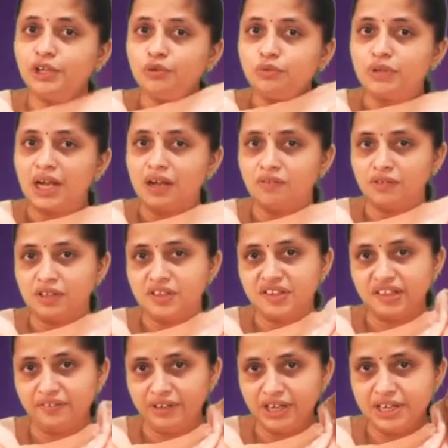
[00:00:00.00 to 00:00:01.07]

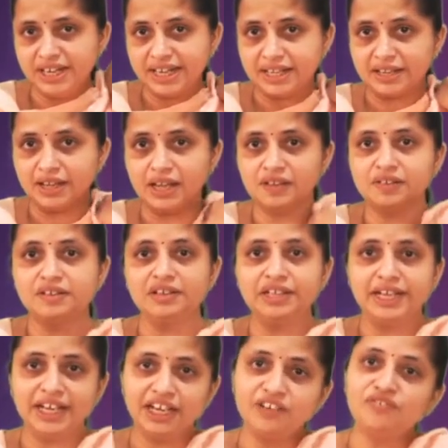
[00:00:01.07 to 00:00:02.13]
2017 as the
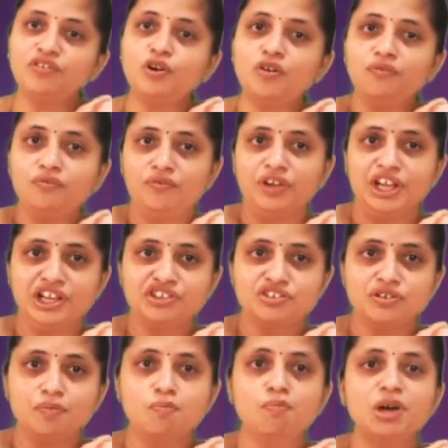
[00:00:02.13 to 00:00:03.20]
date from which
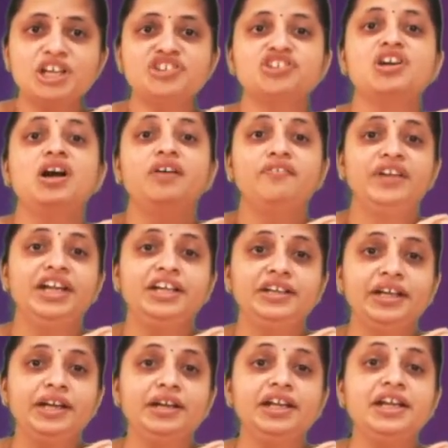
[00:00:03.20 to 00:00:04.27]
much
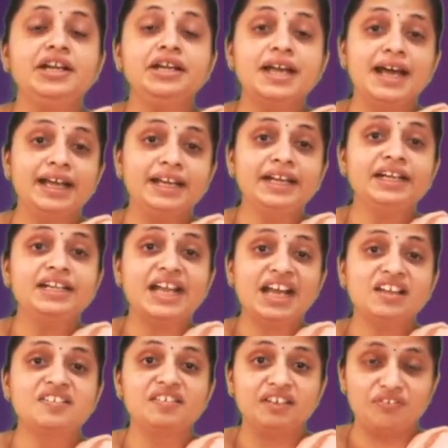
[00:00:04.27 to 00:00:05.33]
awaited indirect
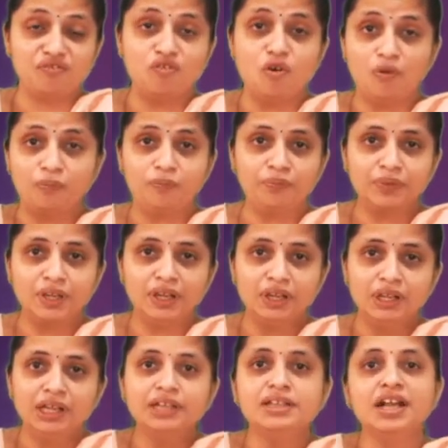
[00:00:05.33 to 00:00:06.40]
tax reform,
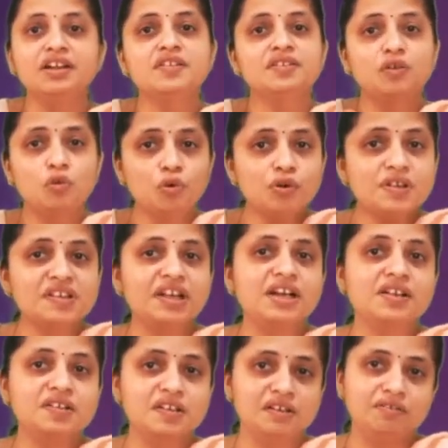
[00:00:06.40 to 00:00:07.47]
that is goods
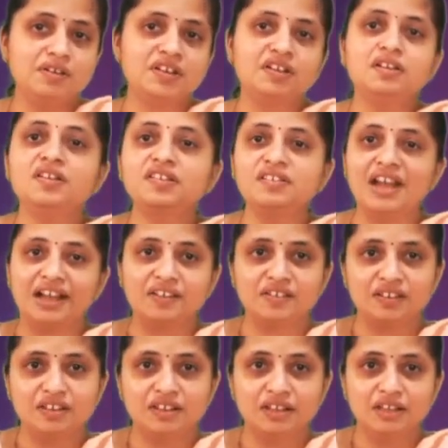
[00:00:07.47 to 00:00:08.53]
and services tax.